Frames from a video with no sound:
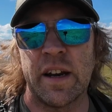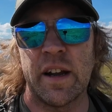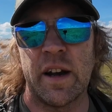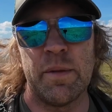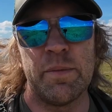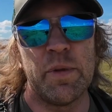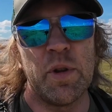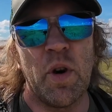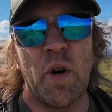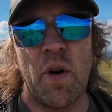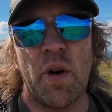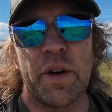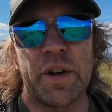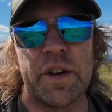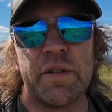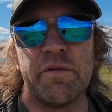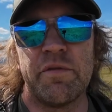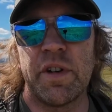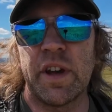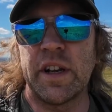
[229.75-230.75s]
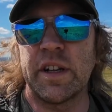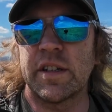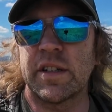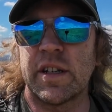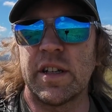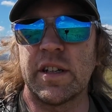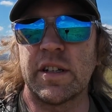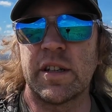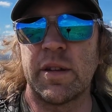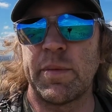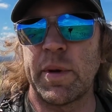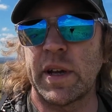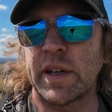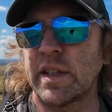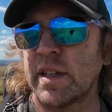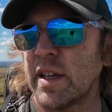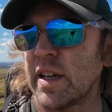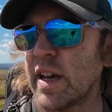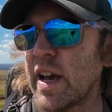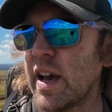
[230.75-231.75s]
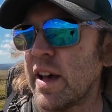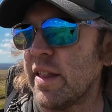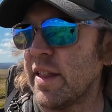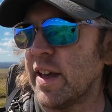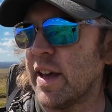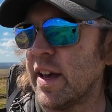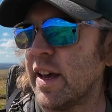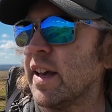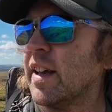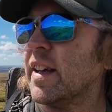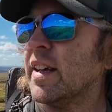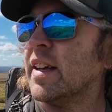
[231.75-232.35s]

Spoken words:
I'm not convinced it's the best thing out there.